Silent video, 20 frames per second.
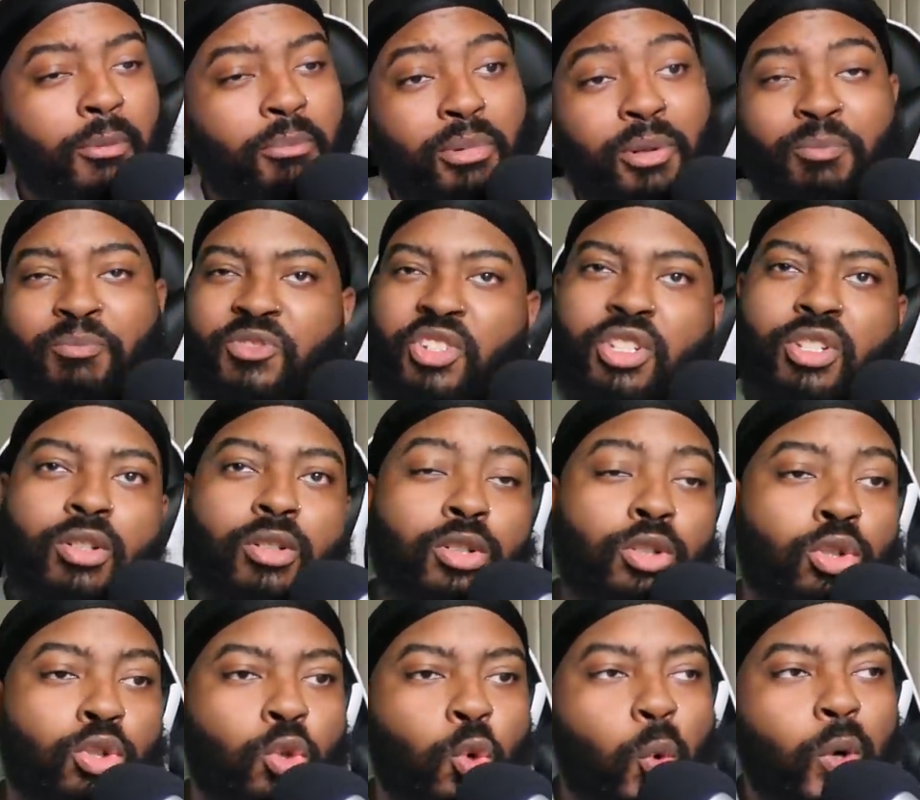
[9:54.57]
But just a
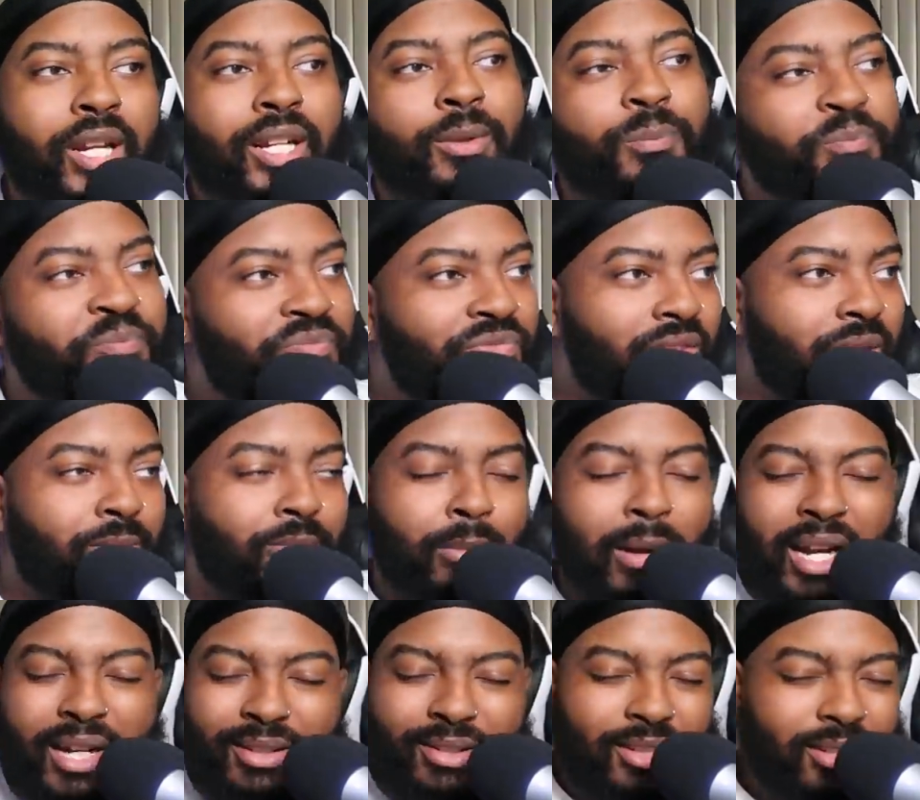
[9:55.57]
little quick
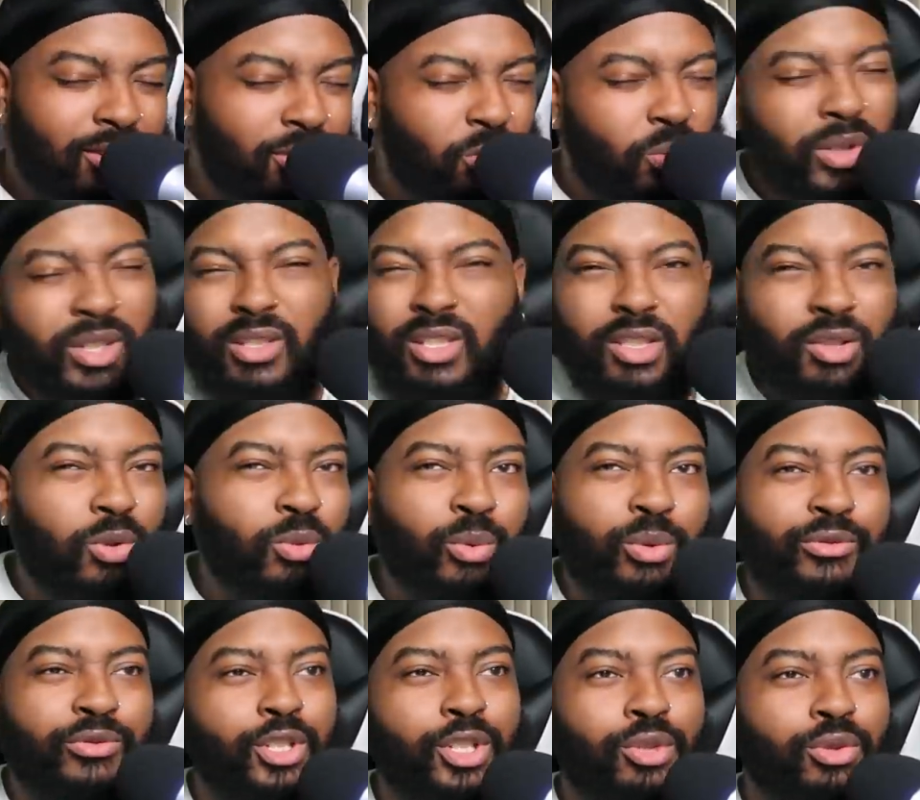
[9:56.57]
little
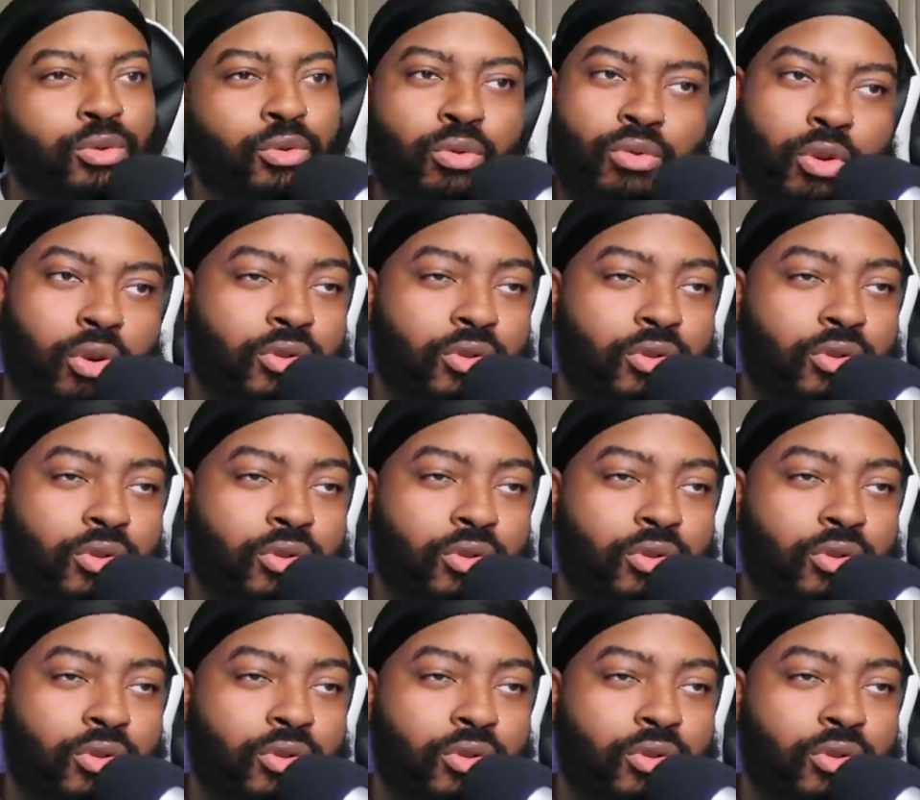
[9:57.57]
review